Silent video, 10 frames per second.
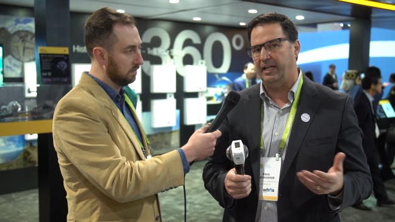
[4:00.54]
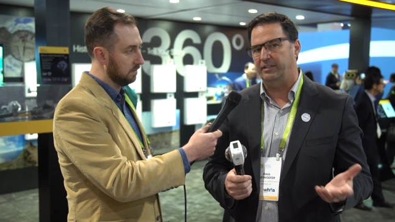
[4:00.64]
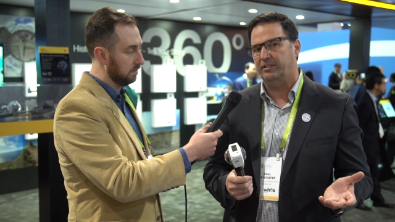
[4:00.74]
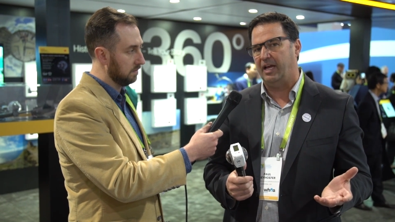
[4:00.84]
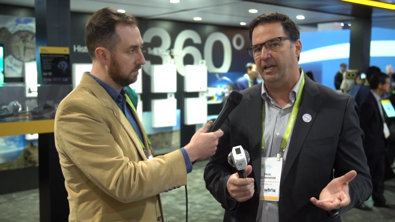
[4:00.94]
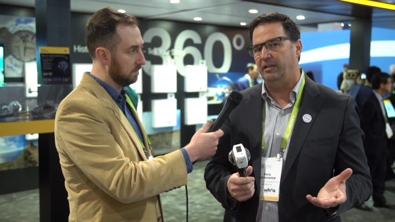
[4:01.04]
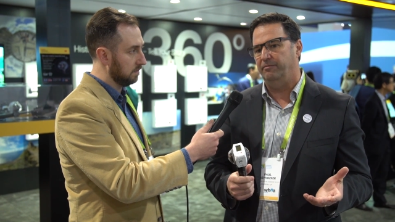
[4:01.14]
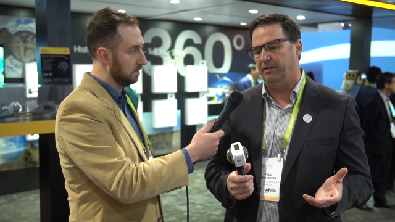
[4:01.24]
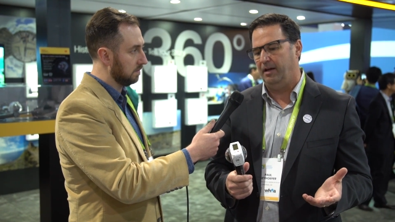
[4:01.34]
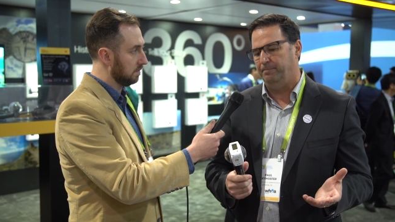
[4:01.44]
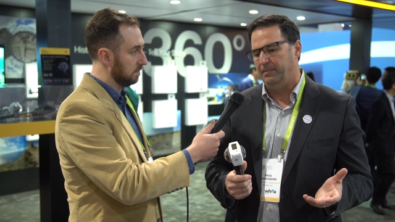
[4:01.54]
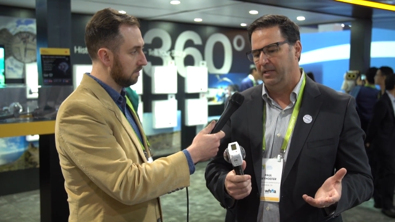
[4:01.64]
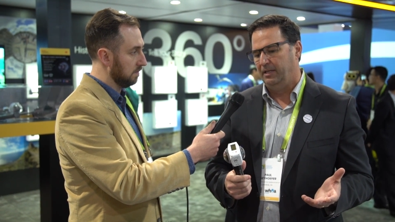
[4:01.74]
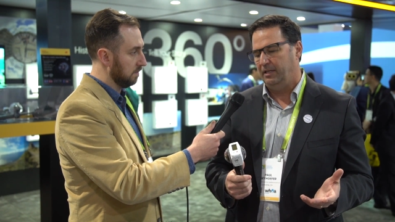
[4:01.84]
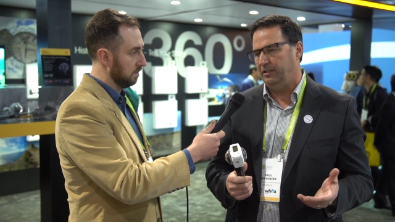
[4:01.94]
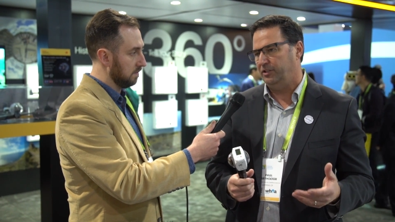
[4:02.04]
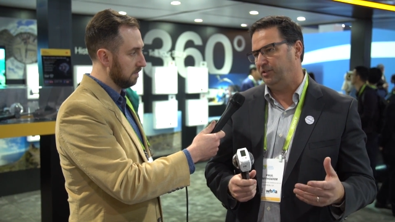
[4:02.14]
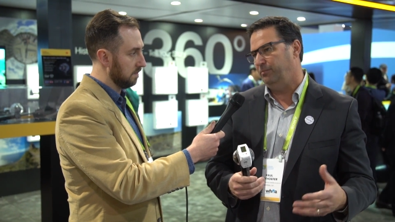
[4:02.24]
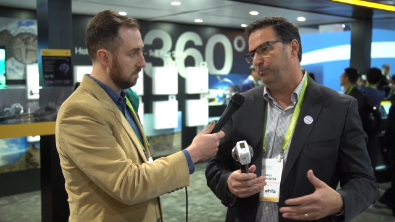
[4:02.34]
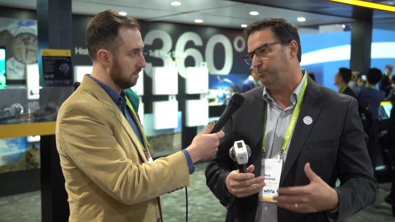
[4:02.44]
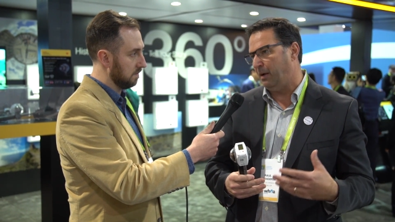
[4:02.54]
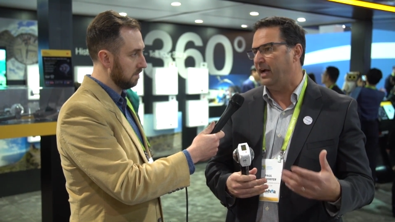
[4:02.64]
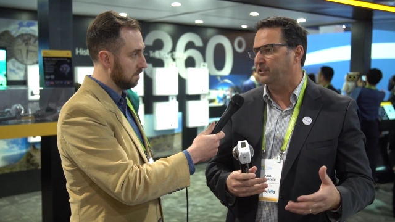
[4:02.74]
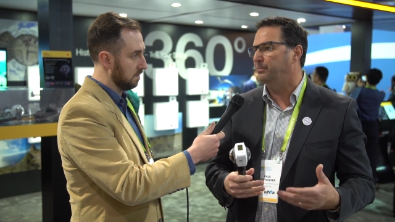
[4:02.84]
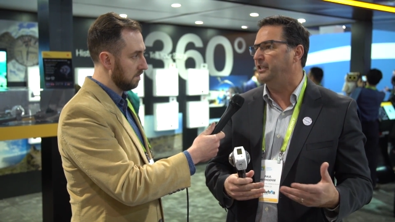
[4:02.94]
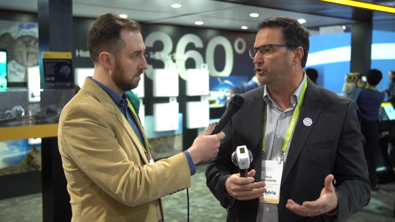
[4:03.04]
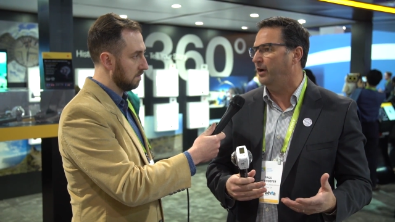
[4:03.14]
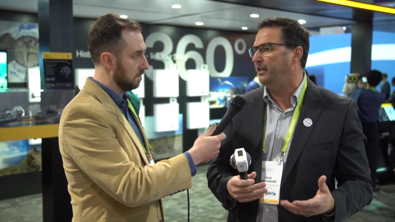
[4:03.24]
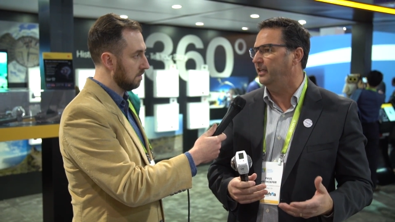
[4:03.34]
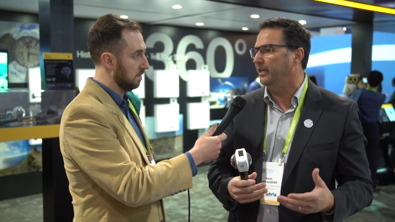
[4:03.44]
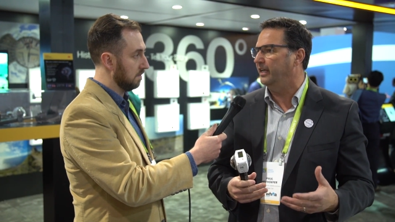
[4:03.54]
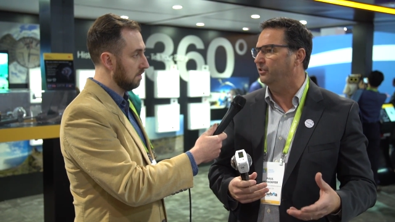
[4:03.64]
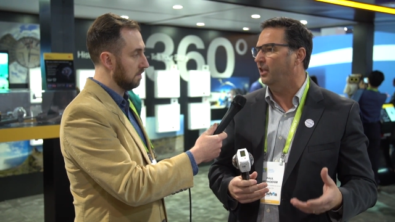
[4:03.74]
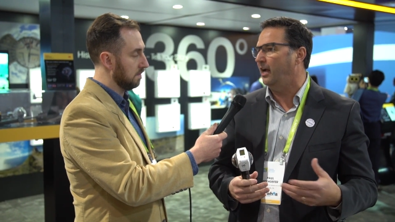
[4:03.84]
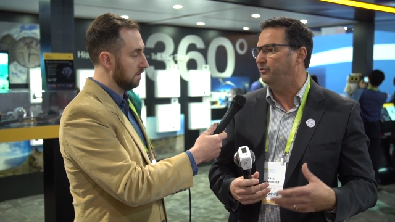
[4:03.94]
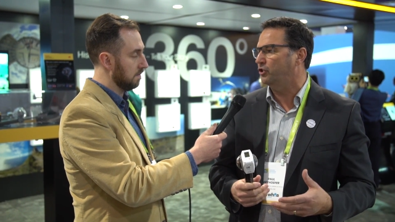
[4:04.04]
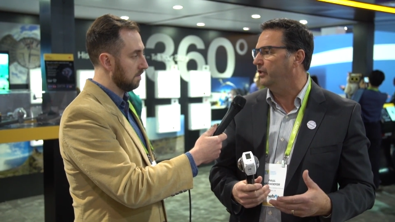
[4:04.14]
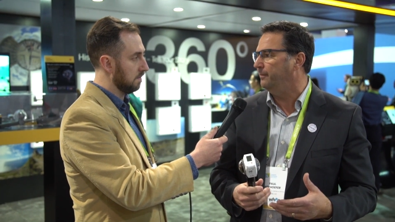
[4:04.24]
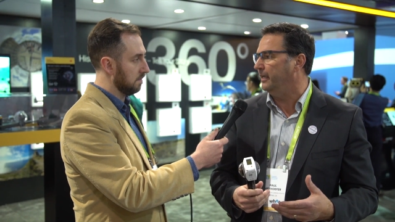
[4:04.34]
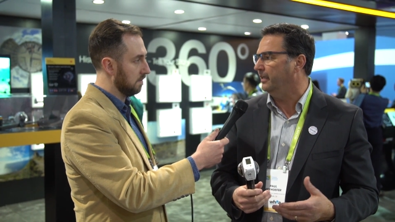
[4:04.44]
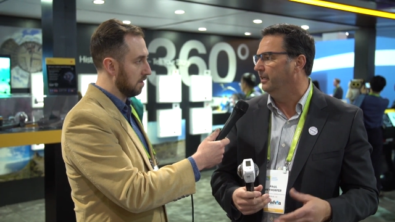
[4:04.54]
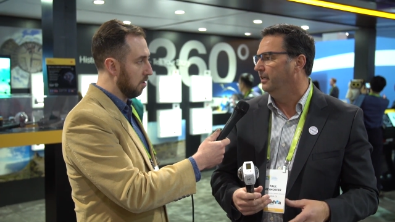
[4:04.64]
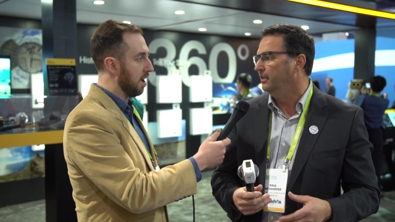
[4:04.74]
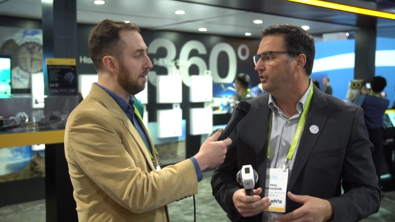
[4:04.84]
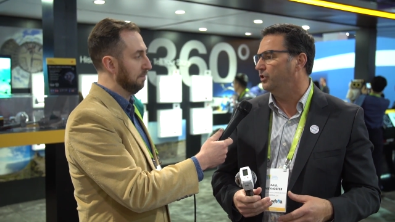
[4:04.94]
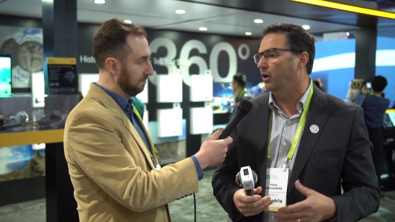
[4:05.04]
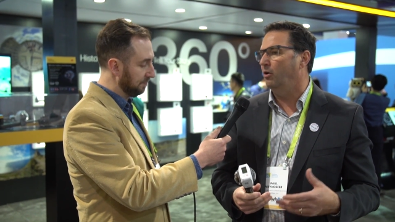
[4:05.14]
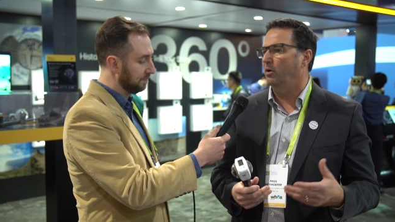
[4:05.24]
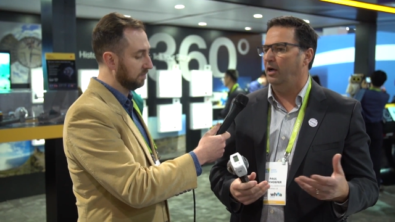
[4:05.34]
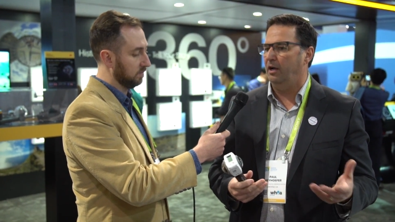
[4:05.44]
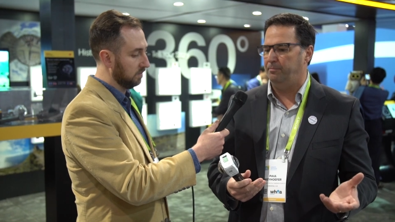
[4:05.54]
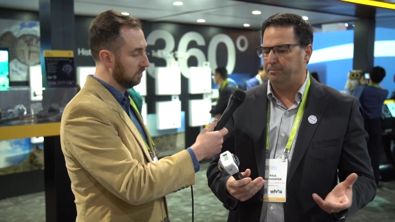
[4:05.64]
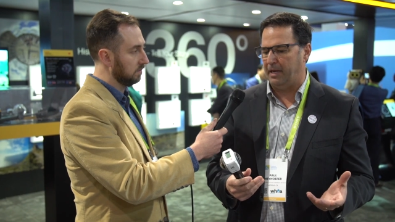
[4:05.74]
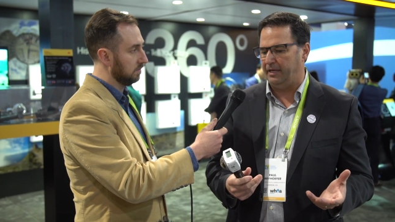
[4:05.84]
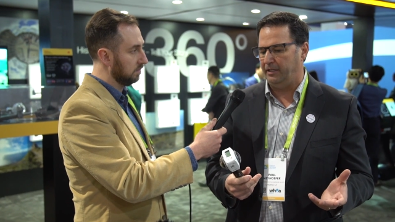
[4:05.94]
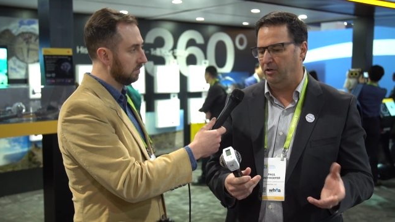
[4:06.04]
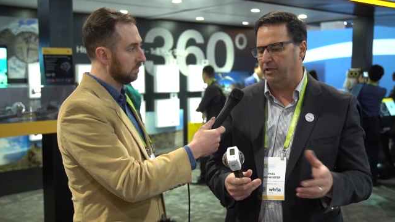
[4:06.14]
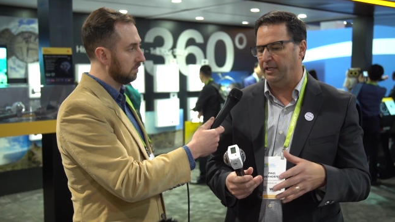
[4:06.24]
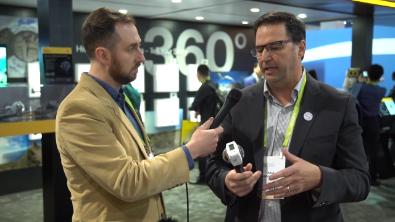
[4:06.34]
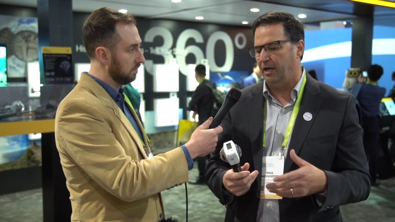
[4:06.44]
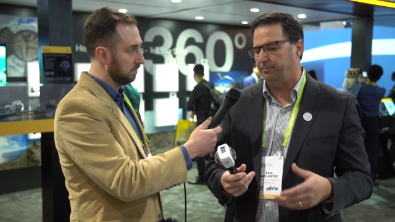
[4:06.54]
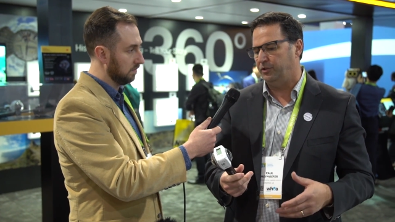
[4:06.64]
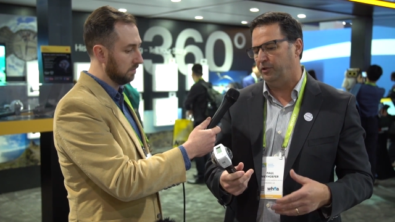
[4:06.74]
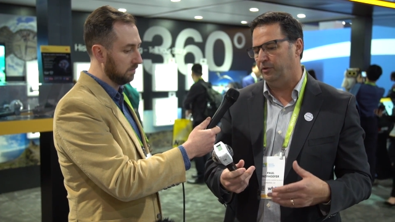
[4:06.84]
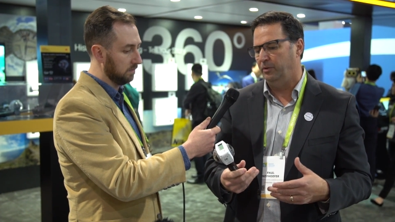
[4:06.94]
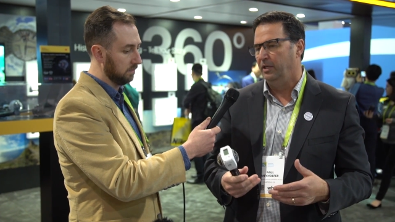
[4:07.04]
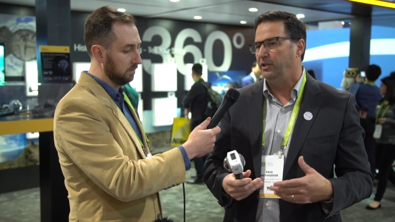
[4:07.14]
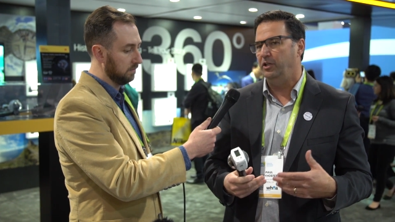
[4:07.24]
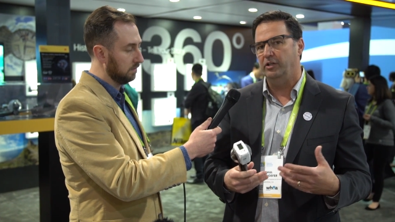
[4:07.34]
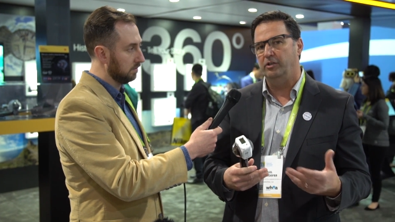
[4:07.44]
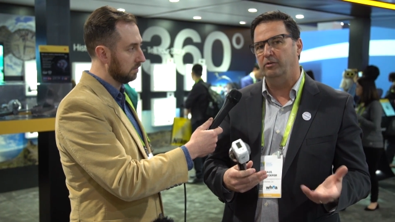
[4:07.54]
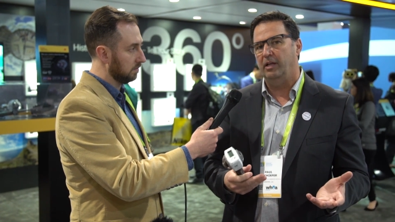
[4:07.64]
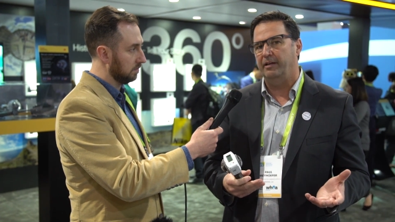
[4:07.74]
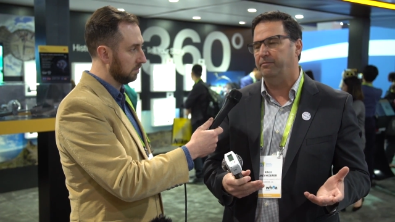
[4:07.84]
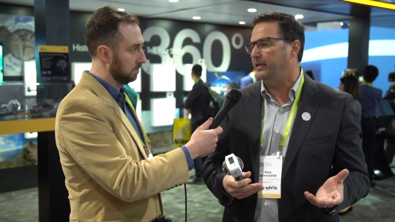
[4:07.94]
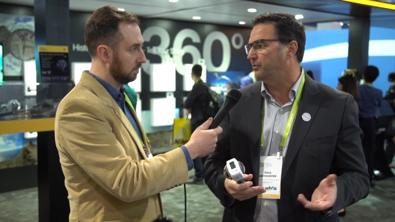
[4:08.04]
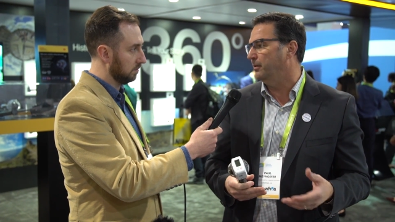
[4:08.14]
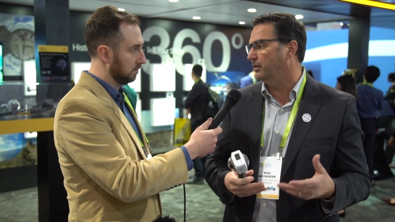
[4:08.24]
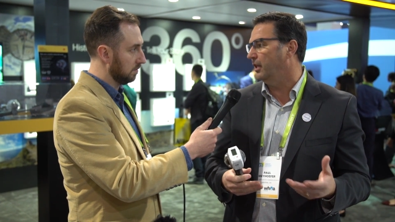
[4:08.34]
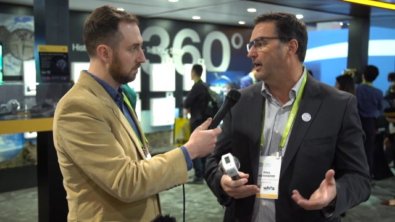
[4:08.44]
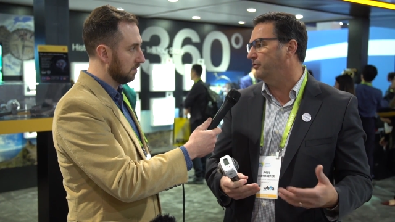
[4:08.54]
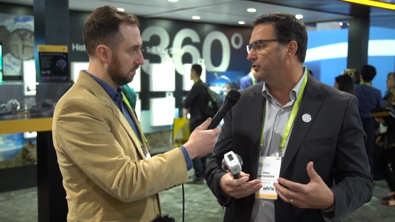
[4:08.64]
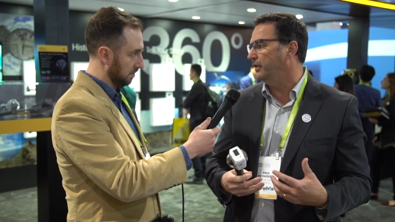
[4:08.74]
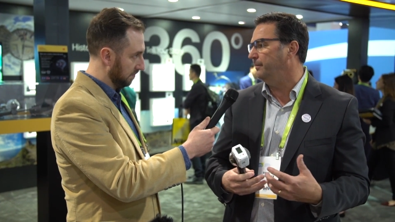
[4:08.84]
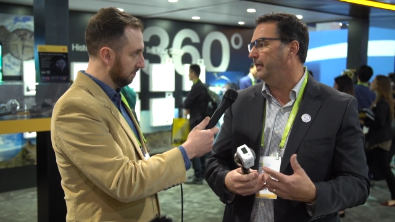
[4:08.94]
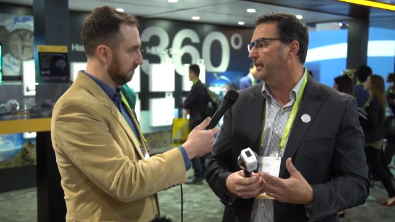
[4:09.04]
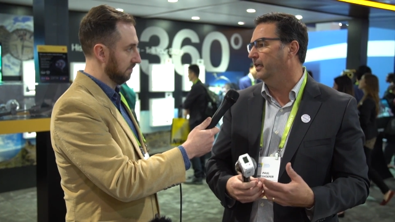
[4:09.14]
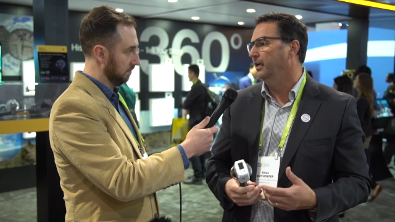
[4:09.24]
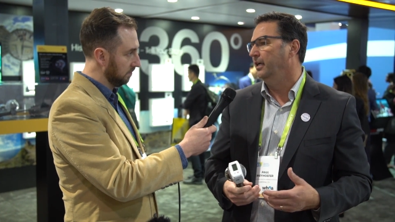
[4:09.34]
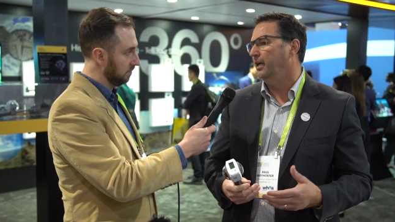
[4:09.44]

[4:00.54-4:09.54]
Speaker 1: that's kind of possibly trending is live streaming. So by hooking it up to, you could do like Facebook live streaming